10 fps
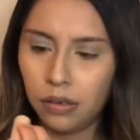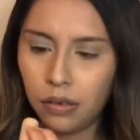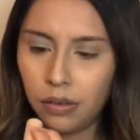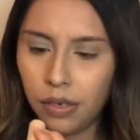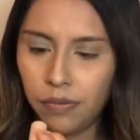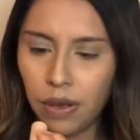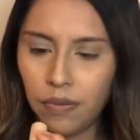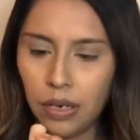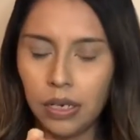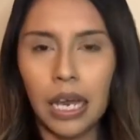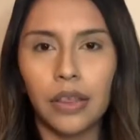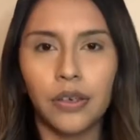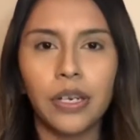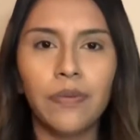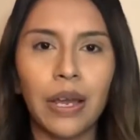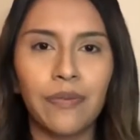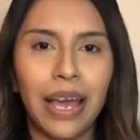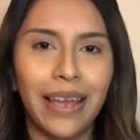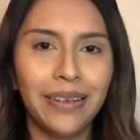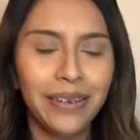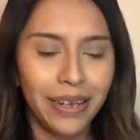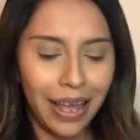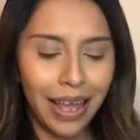35N? Yeah, 35N.